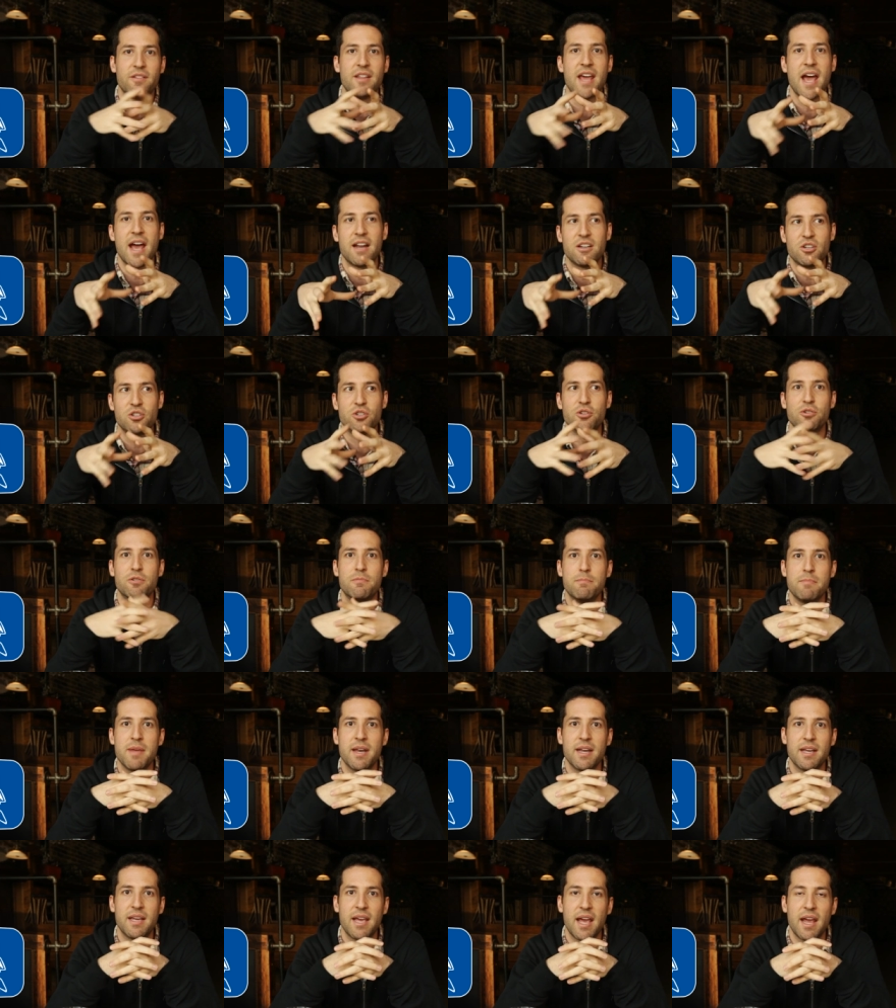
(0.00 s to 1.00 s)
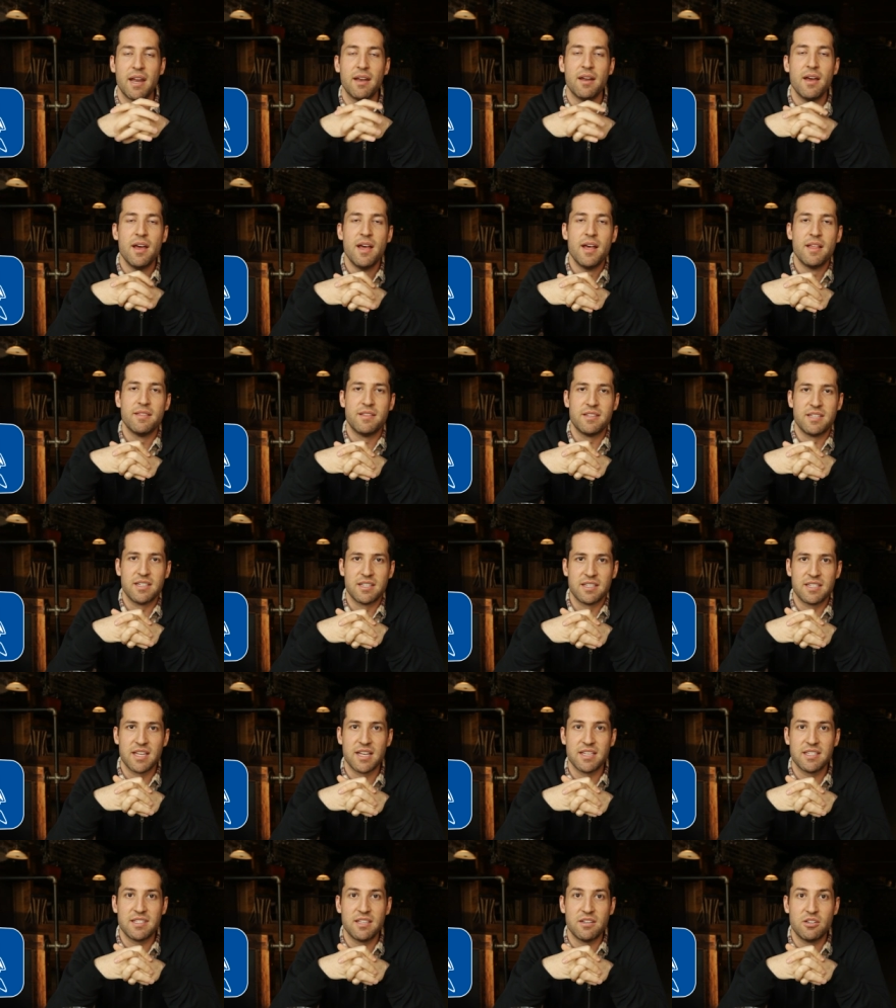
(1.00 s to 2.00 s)
that should mitigate the
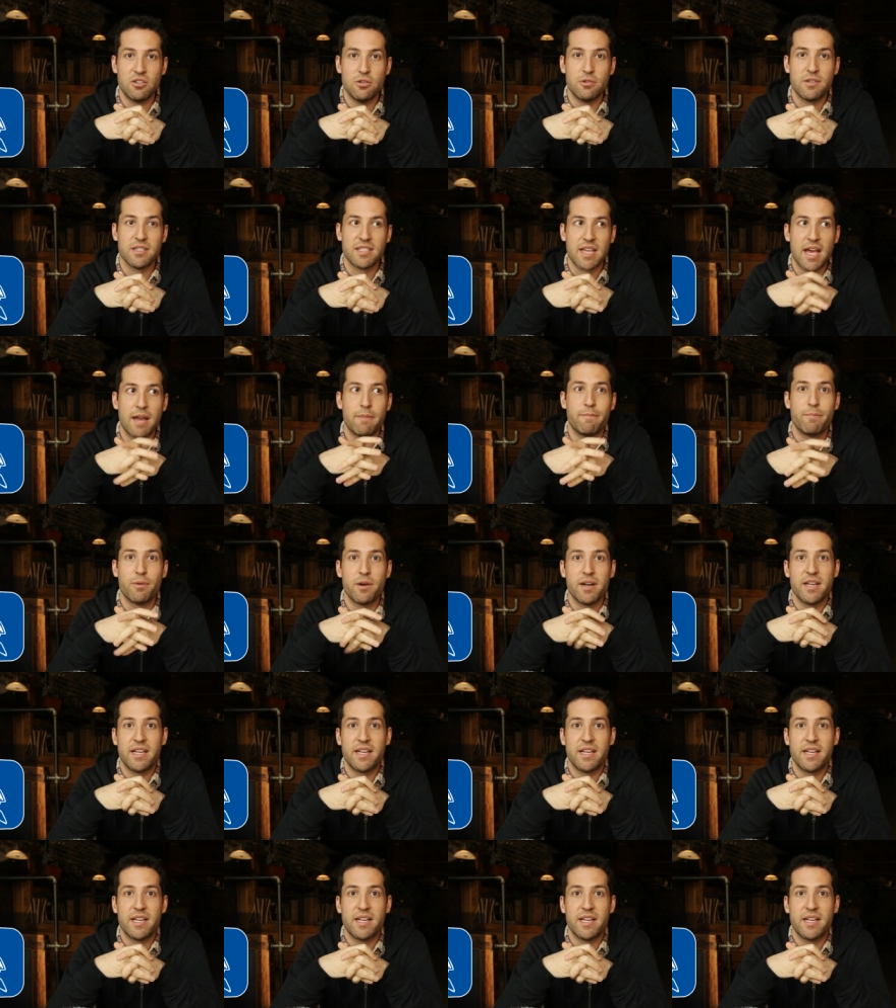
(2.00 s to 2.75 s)
success that Duke has had pretty